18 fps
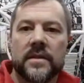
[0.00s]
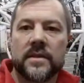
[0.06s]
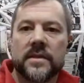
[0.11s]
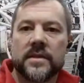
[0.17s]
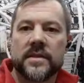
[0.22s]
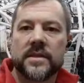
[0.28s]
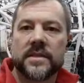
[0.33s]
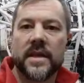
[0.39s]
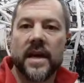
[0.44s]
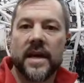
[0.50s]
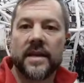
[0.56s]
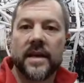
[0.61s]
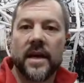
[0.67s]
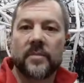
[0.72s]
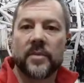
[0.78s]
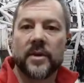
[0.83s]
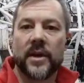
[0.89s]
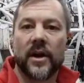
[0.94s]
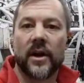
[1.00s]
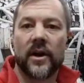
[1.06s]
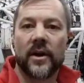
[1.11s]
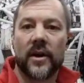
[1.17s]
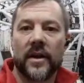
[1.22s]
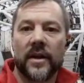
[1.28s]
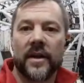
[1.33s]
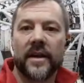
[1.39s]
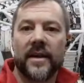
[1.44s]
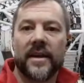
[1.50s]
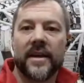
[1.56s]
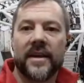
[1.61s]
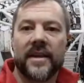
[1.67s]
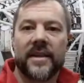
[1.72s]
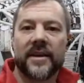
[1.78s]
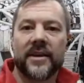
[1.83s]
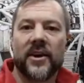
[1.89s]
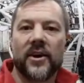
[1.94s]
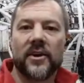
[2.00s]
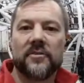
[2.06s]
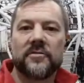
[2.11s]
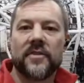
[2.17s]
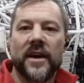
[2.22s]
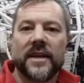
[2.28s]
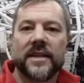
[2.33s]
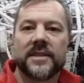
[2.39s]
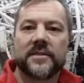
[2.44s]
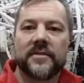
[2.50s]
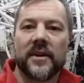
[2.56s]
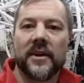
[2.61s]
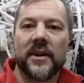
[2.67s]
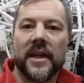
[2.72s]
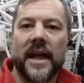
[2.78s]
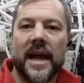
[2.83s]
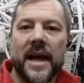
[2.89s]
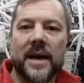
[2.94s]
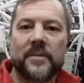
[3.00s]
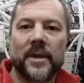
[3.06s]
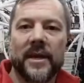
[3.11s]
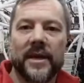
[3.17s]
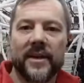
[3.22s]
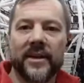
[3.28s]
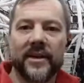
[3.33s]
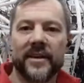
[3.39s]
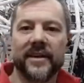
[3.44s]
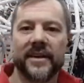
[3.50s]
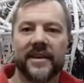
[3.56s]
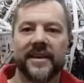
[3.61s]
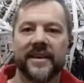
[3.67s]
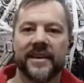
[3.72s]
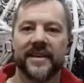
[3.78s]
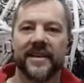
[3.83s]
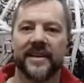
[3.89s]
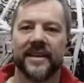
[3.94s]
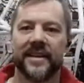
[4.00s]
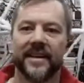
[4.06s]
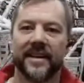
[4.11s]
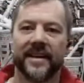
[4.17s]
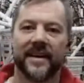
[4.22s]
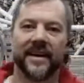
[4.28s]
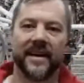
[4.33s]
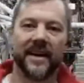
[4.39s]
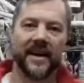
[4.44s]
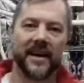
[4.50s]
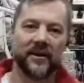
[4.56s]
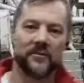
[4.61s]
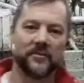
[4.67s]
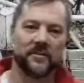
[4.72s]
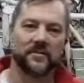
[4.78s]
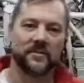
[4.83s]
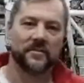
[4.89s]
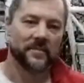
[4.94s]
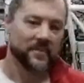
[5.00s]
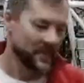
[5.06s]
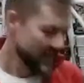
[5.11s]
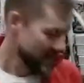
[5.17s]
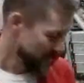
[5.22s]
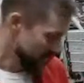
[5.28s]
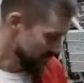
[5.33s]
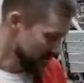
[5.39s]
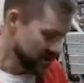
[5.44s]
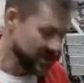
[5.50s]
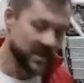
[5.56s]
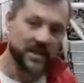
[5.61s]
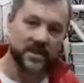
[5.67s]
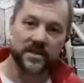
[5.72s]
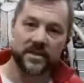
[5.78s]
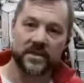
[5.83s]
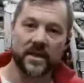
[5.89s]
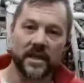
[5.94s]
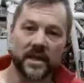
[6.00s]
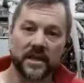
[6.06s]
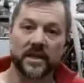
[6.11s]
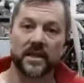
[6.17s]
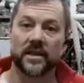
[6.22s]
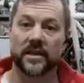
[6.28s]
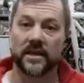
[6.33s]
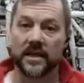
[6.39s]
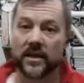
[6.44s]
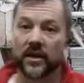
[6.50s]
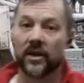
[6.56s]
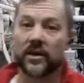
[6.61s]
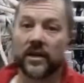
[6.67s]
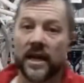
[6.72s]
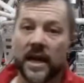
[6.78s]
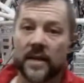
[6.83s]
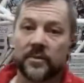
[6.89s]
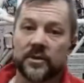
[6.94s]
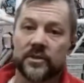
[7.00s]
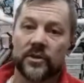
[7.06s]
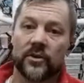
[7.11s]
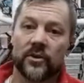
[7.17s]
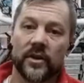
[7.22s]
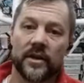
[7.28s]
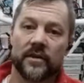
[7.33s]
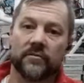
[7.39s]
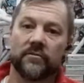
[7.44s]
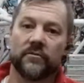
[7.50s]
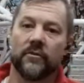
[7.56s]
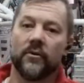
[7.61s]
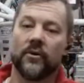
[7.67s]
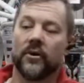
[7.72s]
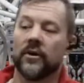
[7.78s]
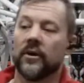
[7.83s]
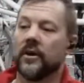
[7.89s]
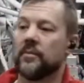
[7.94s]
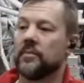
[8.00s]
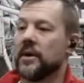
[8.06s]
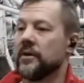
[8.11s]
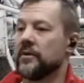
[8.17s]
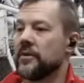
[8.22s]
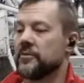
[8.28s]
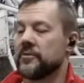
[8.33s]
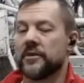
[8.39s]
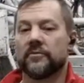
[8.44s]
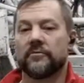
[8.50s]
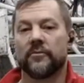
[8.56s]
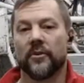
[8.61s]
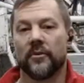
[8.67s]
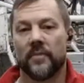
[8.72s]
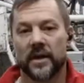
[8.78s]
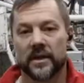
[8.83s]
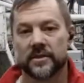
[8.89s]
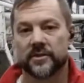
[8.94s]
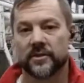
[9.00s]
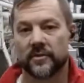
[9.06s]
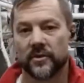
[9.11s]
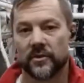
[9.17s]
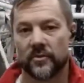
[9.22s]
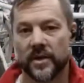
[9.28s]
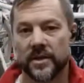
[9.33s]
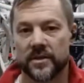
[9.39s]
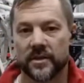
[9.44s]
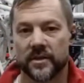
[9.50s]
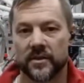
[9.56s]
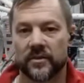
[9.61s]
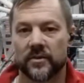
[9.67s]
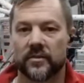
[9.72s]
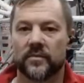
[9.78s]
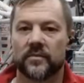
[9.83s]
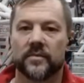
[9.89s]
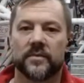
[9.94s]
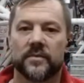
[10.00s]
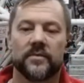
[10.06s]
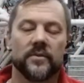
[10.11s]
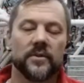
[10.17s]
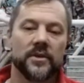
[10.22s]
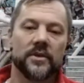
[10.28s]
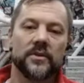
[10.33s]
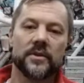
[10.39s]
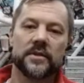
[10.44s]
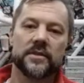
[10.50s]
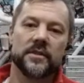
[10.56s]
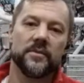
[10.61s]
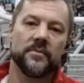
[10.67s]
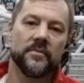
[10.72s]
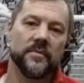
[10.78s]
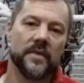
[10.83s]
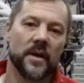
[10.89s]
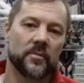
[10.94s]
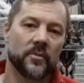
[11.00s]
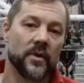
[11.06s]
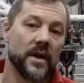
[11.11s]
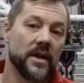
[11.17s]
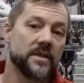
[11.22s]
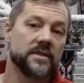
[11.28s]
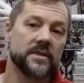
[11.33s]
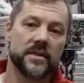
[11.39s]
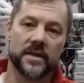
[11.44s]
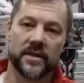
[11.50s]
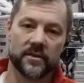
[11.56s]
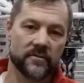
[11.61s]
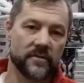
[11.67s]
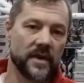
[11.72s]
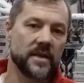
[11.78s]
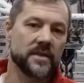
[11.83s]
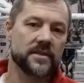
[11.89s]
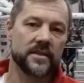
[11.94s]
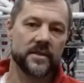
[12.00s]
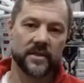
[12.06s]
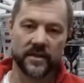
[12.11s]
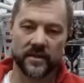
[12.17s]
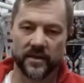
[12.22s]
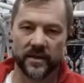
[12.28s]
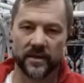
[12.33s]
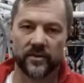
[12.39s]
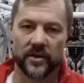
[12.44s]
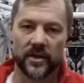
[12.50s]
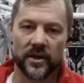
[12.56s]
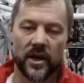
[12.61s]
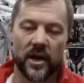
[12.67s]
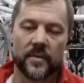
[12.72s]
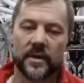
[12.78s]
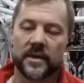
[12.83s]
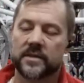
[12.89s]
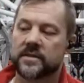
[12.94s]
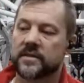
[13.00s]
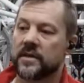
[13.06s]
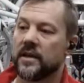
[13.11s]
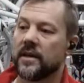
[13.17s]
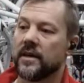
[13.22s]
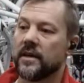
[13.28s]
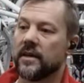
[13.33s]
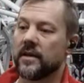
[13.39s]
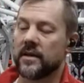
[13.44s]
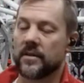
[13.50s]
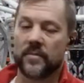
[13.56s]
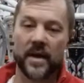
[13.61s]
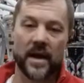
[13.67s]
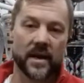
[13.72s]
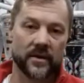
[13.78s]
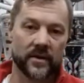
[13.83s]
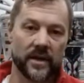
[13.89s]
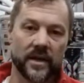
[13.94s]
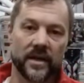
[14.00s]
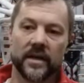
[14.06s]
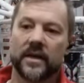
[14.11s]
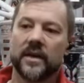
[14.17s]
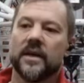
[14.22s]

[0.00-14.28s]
stand up in the confines of our lab here. The machine's in the Eat Art laboratory for about 3 or 4 months over the winter. We're doing some upgrades to the interface and the ergonomics and the battery